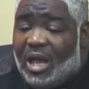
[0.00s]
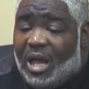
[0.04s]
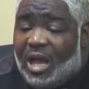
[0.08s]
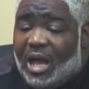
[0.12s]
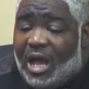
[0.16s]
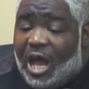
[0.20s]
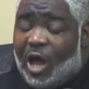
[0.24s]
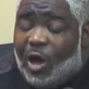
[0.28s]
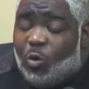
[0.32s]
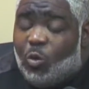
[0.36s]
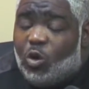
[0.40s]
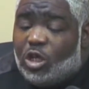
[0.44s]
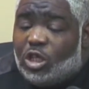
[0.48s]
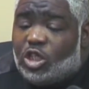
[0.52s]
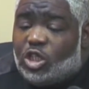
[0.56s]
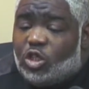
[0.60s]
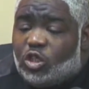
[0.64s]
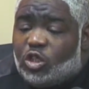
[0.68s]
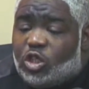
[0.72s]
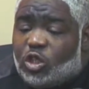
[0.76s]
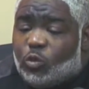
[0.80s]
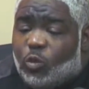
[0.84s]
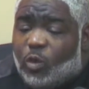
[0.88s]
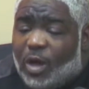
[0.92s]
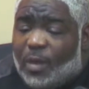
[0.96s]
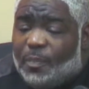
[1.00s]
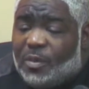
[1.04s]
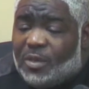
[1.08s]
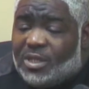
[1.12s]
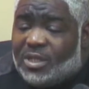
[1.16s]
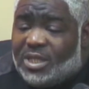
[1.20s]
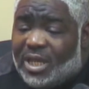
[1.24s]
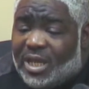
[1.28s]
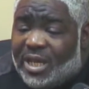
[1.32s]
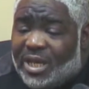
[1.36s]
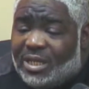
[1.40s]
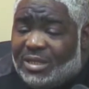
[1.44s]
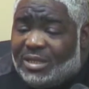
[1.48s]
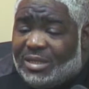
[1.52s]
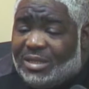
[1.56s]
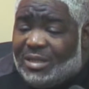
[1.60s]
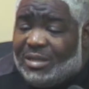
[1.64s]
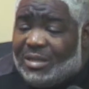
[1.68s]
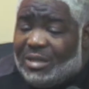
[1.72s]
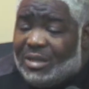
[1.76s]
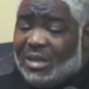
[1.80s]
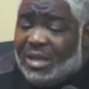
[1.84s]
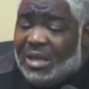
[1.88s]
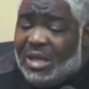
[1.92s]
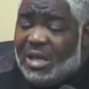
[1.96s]
I want you to represent,
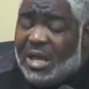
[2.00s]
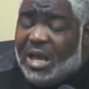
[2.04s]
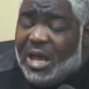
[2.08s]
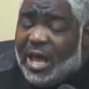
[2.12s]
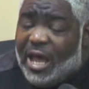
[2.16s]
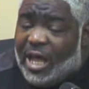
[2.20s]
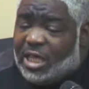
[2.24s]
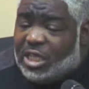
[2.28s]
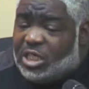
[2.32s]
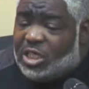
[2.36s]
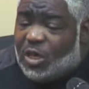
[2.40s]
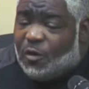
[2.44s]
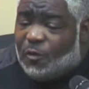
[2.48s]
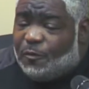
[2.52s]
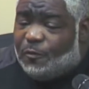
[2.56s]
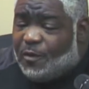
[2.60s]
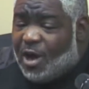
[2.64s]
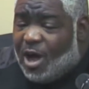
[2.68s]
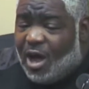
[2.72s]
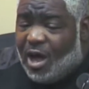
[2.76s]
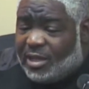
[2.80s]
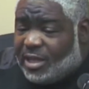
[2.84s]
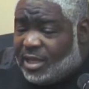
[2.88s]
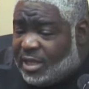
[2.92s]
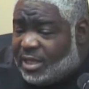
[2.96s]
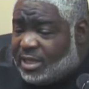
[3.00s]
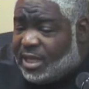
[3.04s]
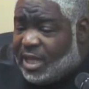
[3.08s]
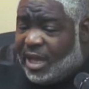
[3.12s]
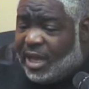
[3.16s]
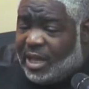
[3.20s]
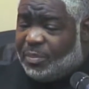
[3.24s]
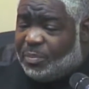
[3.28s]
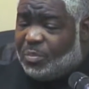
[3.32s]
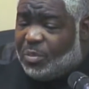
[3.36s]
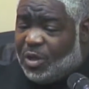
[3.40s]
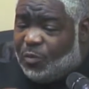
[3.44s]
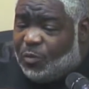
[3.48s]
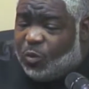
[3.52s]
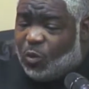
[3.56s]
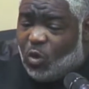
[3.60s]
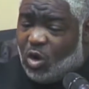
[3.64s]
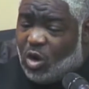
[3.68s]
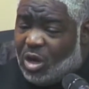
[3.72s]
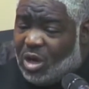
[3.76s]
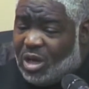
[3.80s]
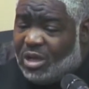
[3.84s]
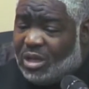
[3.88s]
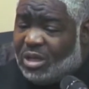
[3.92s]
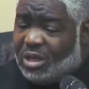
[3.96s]
as your father said
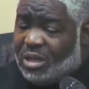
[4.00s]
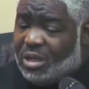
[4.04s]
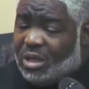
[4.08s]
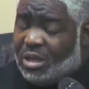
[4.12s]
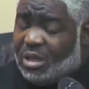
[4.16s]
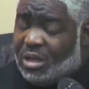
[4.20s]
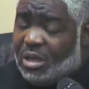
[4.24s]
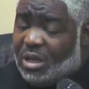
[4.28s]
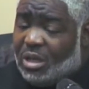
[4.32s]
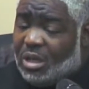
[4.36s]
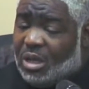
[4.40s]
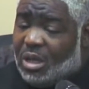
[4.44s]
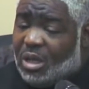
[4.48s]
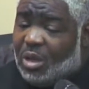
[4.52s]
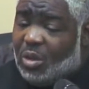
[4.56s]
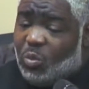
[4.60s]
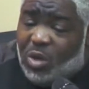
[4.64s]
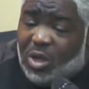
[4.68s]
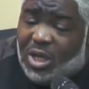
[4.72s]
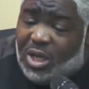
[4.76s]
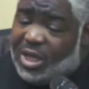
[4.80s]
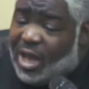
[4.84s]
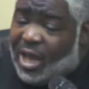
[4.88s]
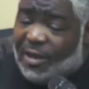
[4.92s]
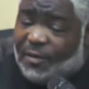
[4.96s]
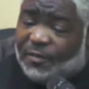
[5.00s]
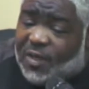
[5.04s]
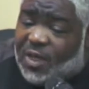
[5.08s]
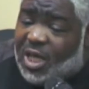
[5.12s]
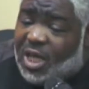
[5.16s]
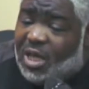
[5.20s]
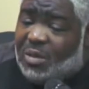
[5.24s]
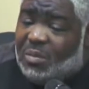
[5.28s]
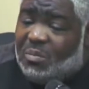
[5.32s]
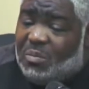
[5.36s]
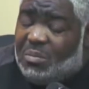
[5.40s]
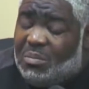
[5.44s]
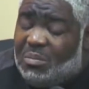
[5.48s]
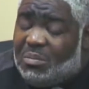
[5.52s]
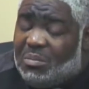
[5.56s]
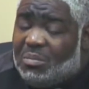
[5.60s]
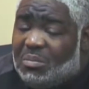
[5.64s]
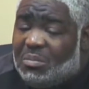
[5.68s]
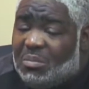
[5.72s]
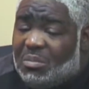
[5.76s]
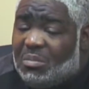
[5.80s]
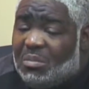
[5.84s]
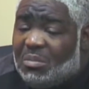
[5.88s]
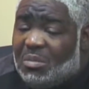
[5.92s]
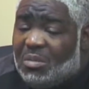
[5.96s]
before we left him,
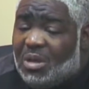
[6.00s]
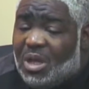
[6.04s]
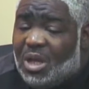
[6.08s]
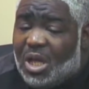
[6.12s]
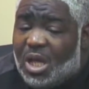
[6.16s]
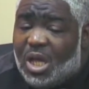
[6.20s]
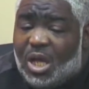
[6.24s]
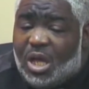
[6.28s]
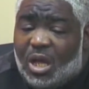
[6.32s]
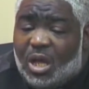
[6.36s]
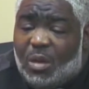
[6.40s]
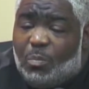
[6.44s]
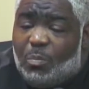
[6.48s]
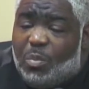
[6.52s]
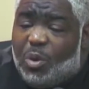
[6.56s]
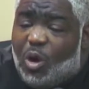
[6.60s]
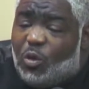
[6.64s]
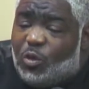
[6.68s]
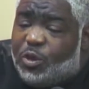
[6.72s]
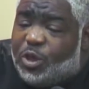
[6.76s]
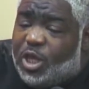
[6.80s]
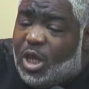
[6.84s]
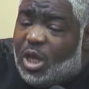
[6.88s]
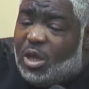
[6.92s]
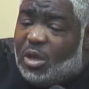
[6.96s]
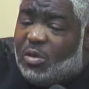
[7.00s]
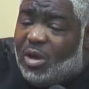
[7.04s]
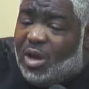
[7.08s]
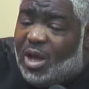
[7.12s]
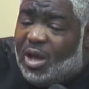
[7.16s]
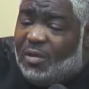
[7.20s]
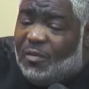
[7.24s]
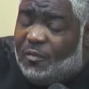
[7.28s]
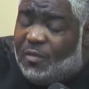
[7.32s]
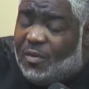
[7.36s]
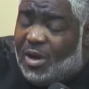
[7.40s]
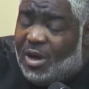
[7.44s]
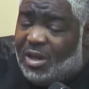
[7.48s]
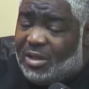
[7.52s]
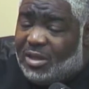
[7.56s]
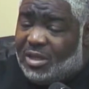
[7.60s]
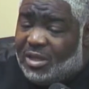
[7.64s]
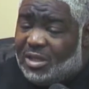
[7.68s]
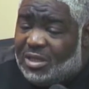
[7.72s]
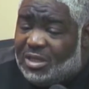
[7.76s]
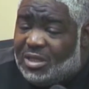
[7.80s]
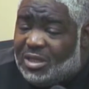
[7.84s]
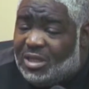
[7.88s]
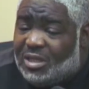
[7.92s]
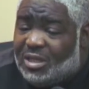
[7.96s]
both your
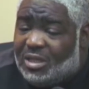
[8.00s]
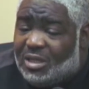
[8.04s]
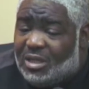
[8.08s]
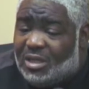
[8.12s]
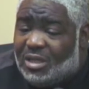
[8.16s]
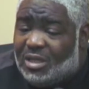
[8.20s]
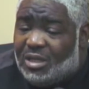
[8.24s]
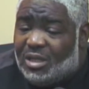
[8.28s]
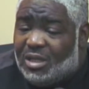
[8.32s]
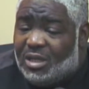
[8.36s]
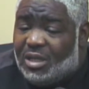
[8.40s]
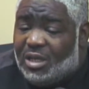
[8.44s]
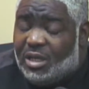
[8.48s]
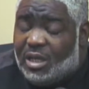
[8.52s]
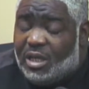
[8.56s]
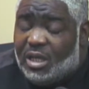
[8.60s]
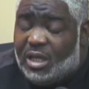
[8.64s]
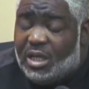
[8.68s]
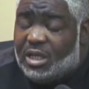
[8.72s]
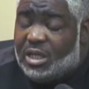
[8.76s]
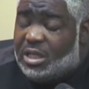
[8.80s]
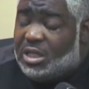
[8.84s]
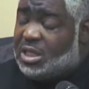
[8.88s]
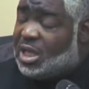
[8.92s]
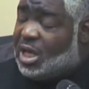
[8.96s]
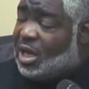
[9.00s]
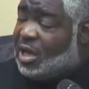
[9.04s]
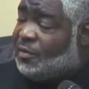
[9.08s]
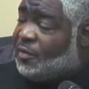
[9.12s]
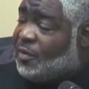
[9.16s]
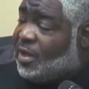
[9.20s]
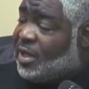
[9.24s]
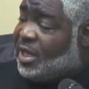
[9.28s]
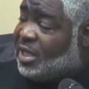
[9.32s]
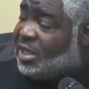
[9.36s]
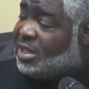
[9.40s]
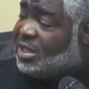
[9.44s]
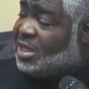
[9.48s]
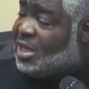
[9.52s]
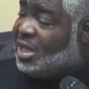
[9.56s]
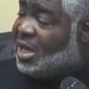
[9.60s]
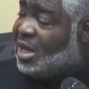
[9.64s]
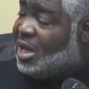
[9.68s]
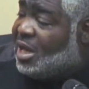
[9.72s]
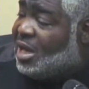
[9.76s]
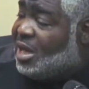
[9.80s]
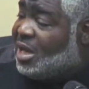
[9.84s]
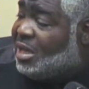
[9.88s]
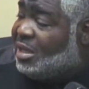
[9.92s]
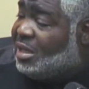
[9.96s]
grandfathers, Jaffar
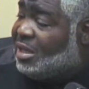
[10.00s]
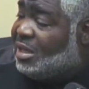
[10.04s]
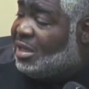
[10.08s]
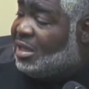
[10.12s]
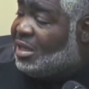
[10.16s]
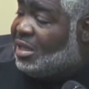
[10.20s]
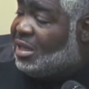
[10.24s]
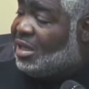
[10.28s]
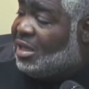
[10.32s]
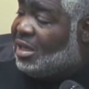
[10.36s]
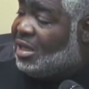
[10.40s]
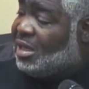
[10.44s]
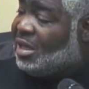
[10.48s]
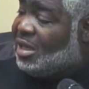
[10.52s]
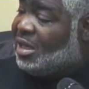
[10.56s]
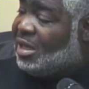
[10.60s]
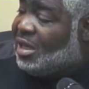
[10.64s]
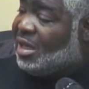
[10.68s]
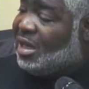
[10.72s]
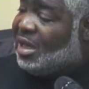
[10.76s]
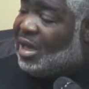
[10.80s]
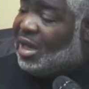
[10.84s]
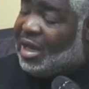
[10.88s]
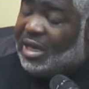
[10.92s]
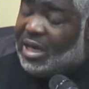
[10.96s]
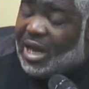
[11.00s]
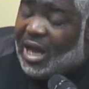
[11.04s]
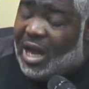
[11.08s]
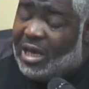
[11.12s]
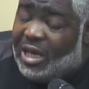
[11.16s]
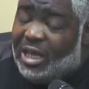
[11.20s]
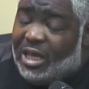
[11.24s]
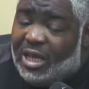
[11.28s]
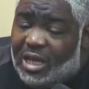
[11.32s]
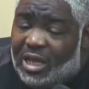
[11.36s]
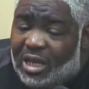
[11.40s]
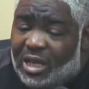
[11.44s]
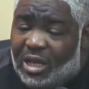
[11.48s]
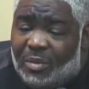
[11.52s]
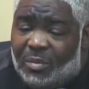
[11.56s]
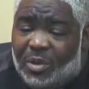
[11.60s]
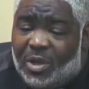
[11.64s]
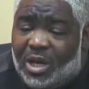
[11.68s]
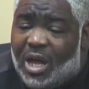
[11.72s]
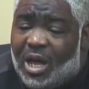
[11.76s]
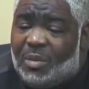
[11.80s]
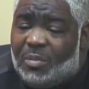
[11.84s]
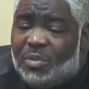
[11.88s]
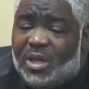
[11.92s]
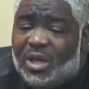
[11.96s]
Itiyah and Ali ibn
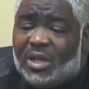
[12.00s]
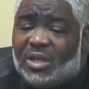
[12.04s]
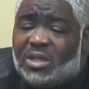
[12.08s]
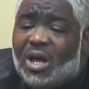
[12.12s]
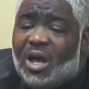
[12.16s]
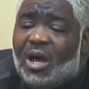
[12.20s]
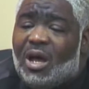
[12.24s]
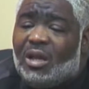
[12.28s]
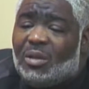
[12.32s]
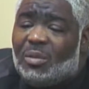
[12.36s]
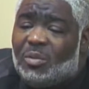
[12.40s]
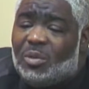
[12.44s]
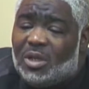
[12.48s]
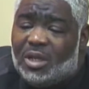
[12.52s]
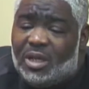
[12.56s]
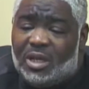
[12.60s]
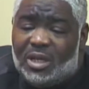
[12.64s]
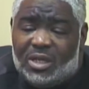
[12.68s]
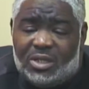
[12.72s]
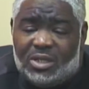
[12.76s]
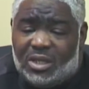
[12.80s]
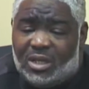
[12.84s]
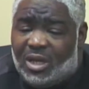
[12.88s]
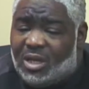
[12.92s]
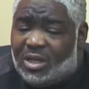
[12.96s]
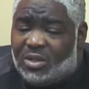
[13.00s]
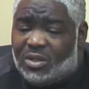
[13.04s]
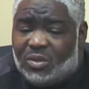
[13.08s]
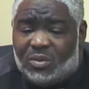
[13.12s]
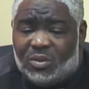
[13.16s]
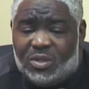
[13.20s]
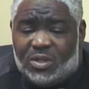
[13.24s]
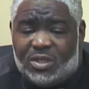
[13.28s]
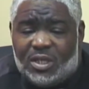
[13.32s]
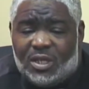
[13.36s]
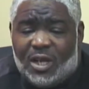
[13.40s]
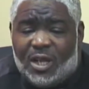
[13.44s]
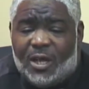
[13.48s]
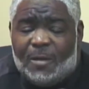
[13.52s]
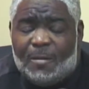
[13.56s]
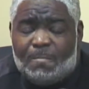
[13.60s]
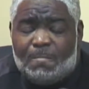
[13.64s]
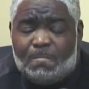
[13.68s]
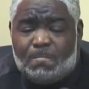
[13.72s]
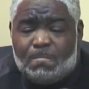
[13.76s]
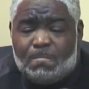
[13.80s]
Abi Talib alayhi salatu wasalam.